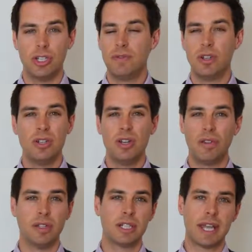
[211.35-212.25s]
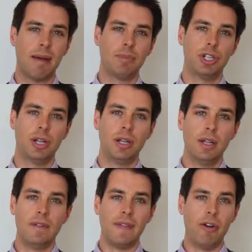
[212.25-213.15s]
You've done nothing to capture
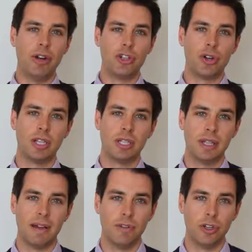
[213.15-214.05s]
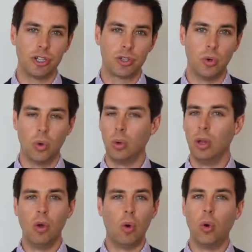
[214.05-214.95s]
their interest in that first call
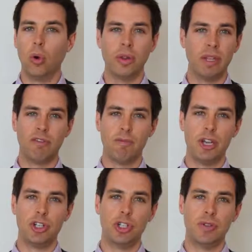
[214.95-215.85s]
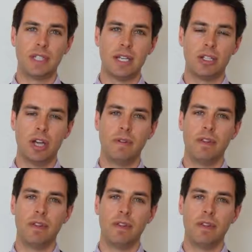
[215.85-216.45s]
or on the information you've sent over.